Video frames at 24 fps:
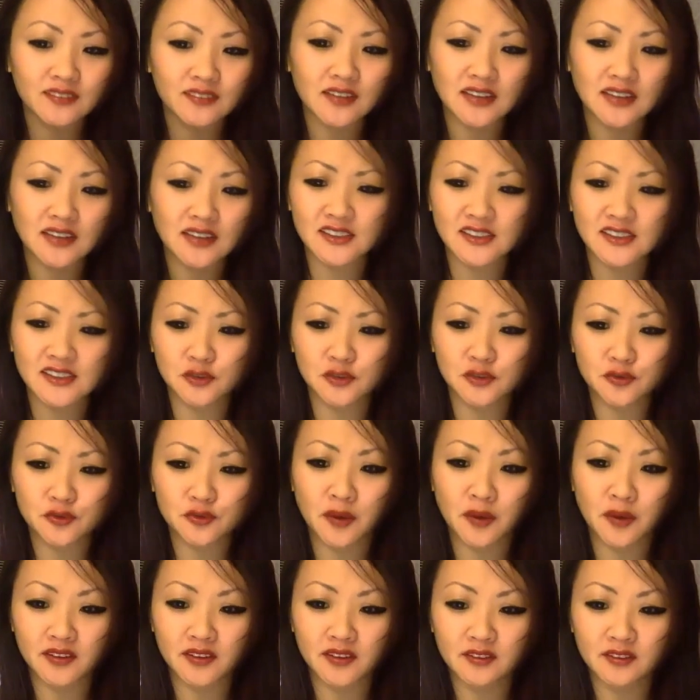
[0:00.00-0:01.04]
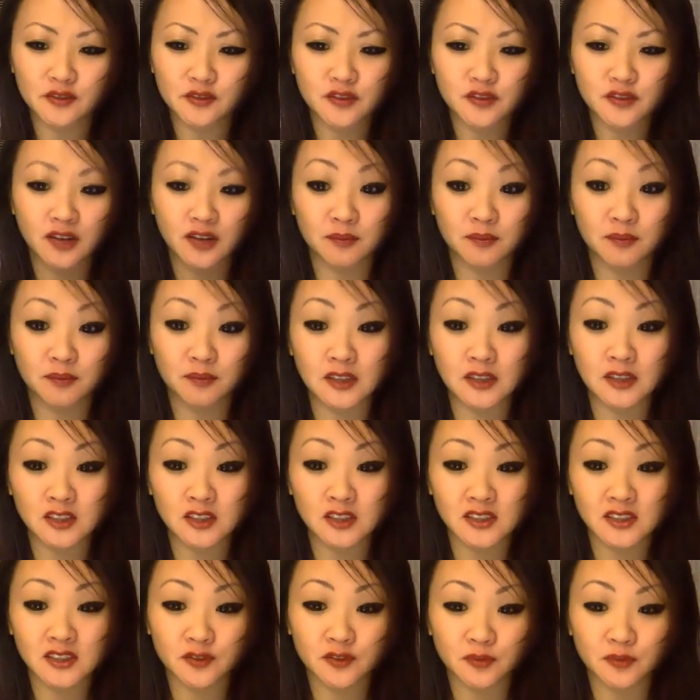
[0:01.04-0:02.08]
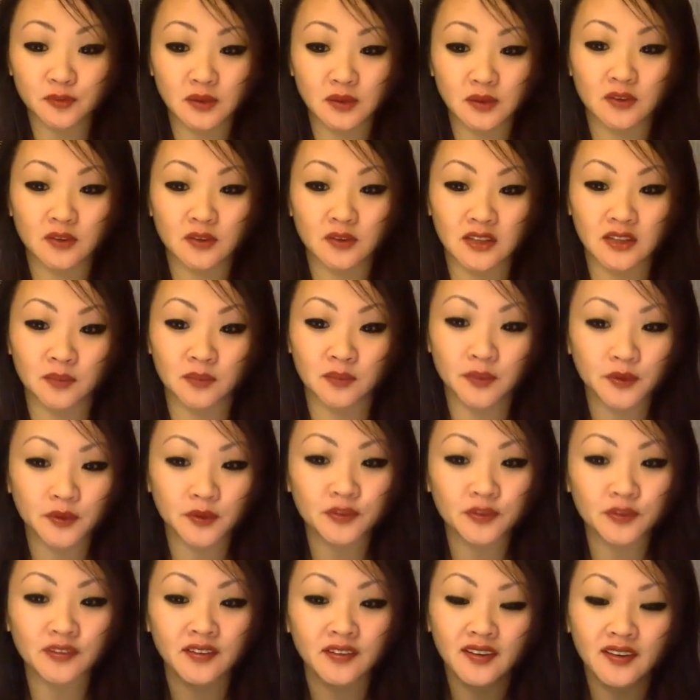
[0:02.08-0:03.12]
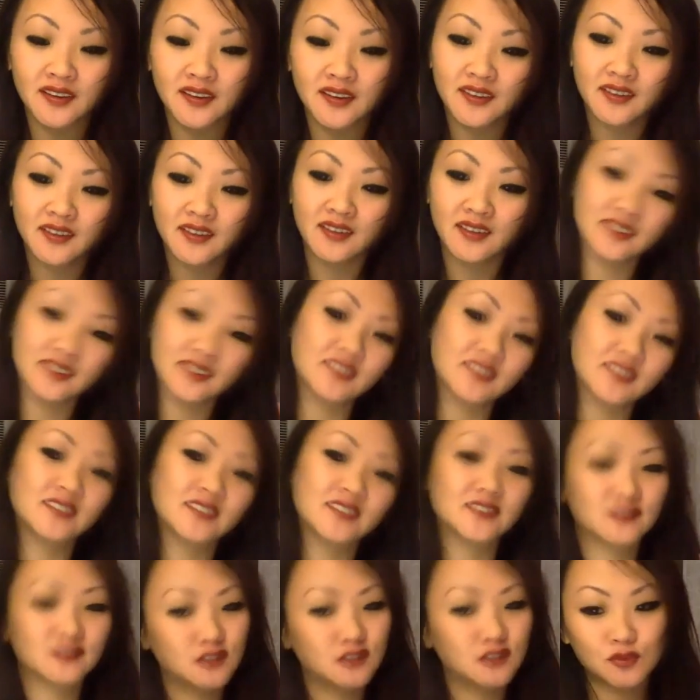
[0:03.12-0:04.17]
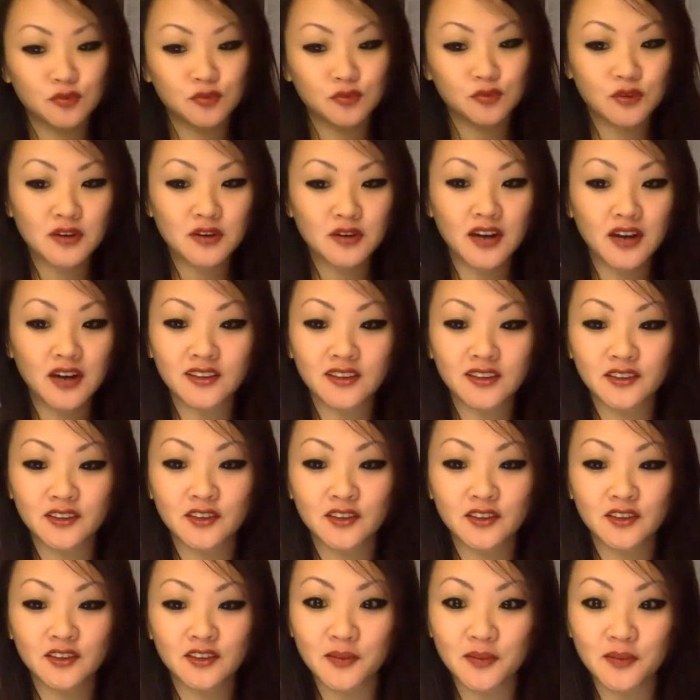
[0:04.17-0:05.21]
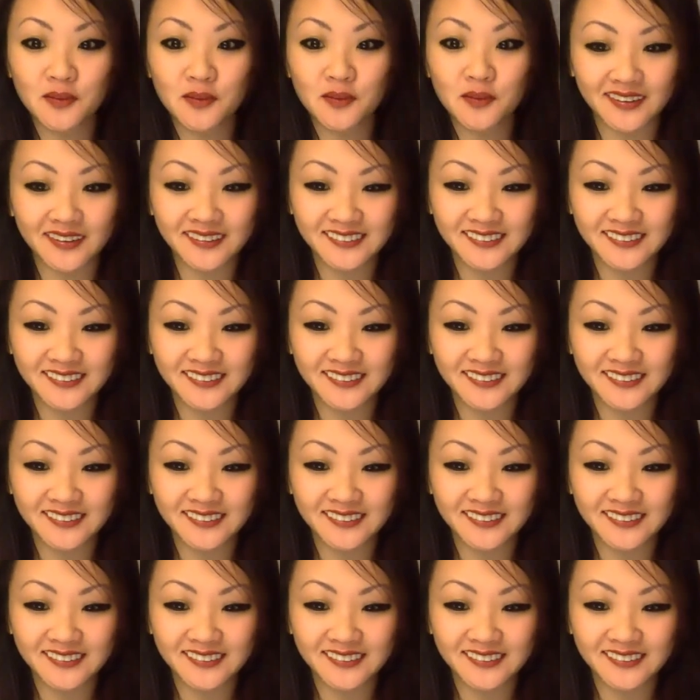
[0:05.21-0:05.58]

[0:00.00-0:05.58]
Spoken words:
I see you've got a bunch of different people in the booth, and just we've got to learn all about it.